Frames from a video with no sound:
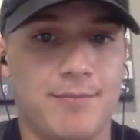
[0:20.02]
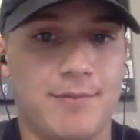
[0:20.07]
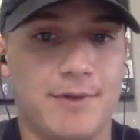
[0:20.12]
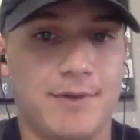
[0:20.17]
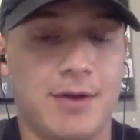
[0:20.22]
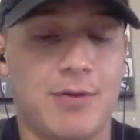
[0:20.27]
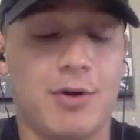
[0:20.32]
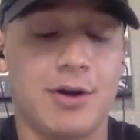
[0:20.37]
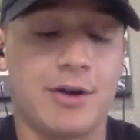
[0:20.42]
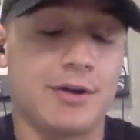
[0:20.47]

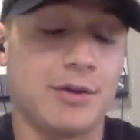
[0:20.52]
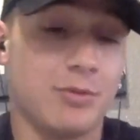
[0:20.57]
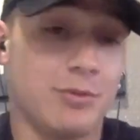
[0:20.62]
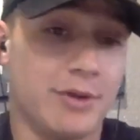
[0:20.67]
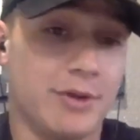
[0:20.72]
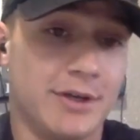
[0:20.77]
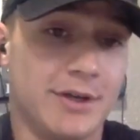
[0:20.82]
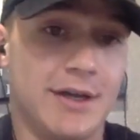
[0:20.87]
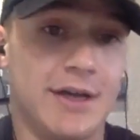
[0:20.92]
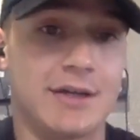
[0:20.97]
I wanted to
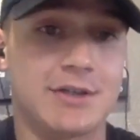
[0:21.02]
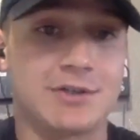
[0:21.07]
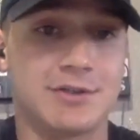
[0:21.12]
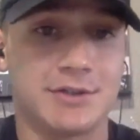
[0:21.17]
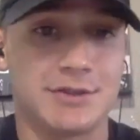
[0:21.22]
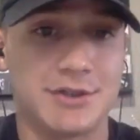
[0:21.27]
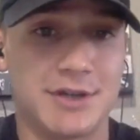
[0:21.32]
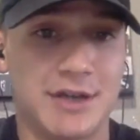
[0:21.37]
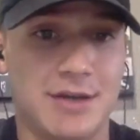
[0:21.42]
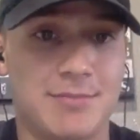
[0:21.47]
win a
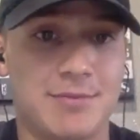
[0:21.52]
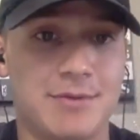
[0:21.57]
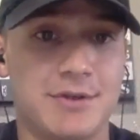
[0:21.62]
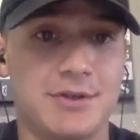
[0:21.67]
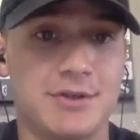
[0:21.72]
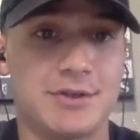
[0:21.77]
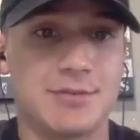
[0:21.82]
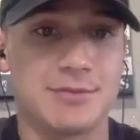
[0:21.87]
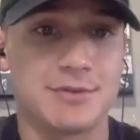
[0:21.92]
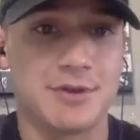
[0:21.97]
national
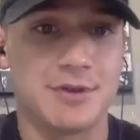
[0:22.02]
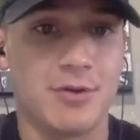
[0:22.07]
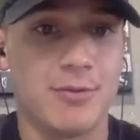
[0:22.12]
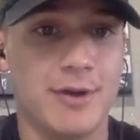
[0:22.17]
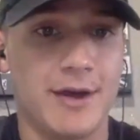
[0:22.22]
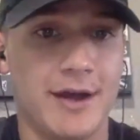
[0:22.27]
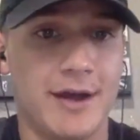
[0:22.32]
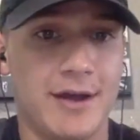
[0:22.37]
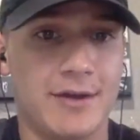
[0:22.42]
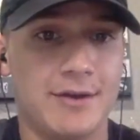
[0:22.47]
championship so
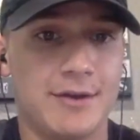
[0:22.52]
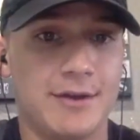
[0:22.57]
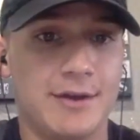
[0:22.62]
bad.